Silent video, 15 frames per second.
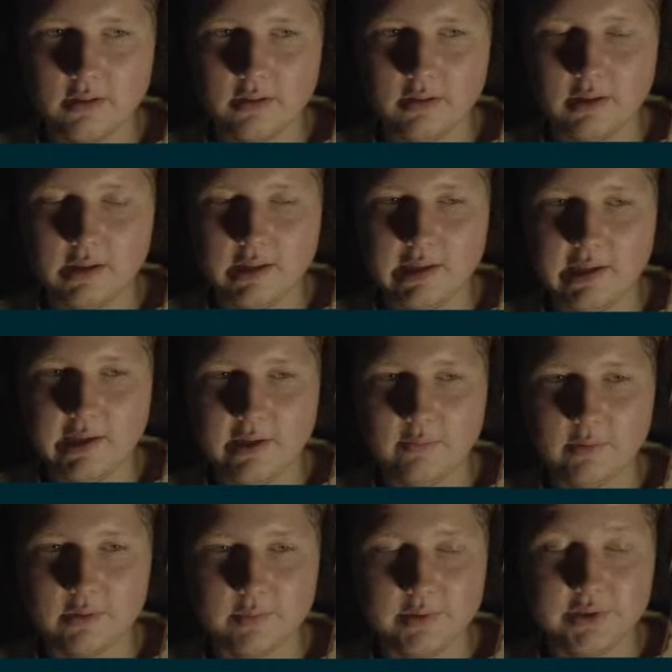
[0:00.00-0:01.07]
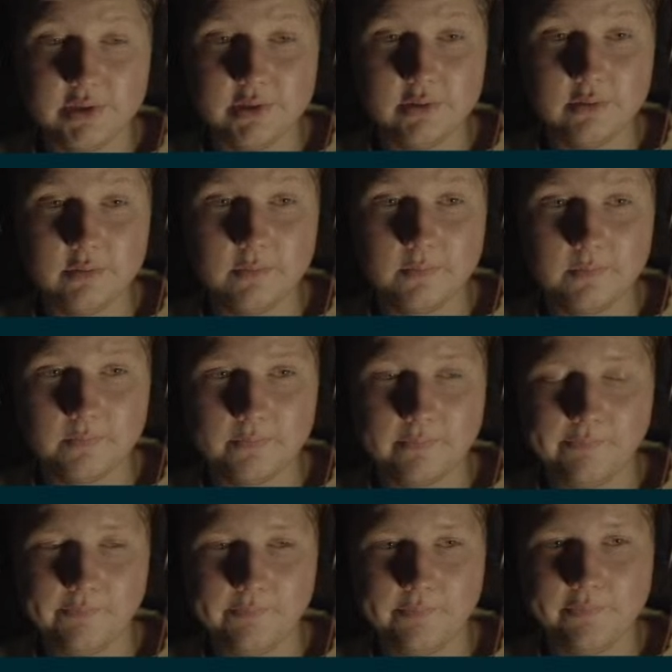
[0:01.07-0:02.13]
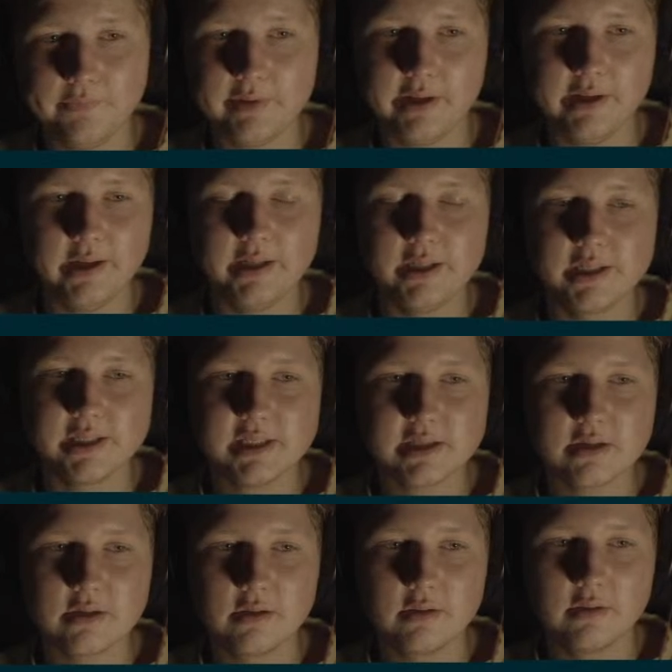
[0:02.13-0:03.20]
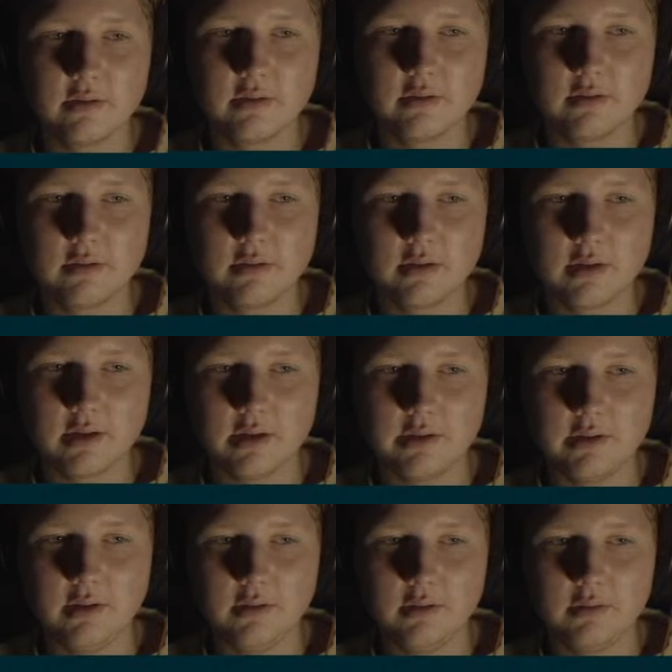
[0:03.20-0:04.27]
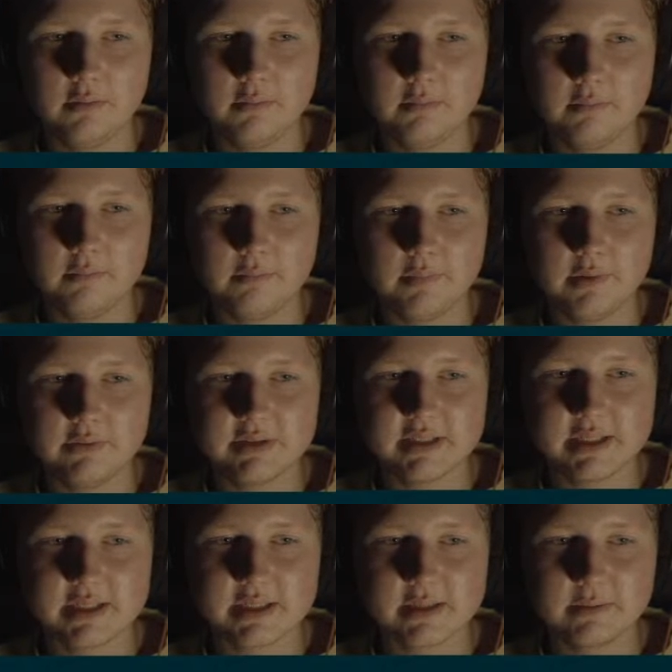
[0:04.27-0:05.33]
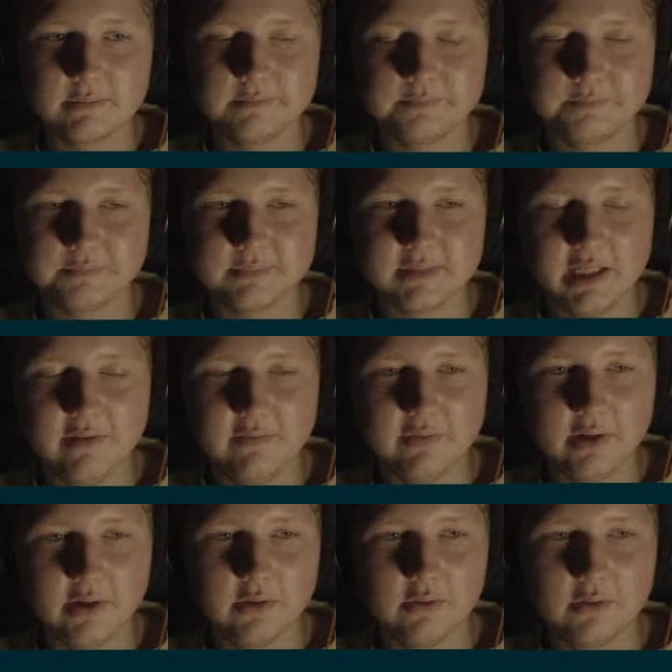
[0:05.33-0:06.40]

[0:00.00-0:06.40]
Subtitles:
And what we do is kernel process info,